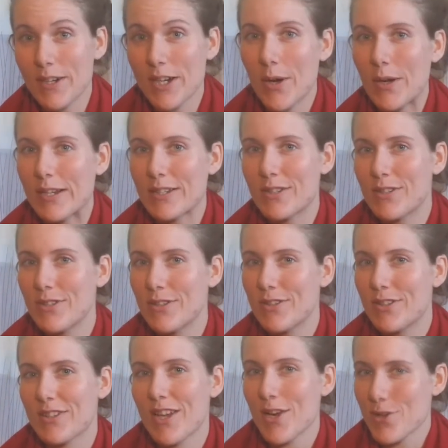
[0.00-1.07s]
We're going
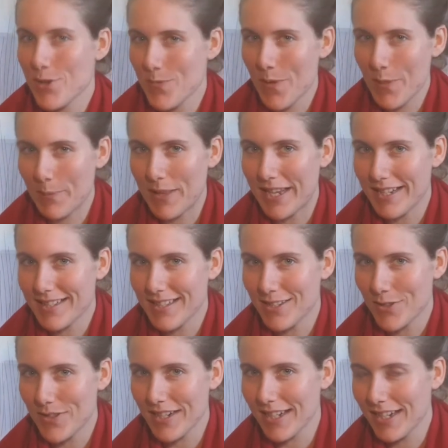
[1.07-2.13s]
to touch on what the planets are
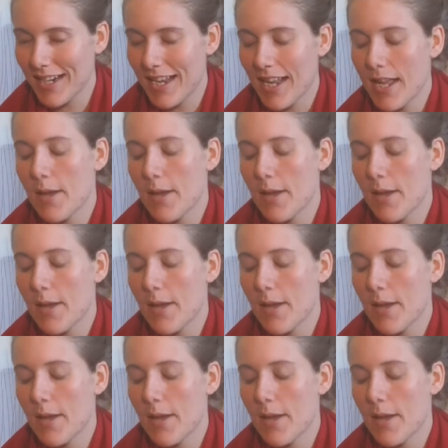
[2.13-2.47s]
doing,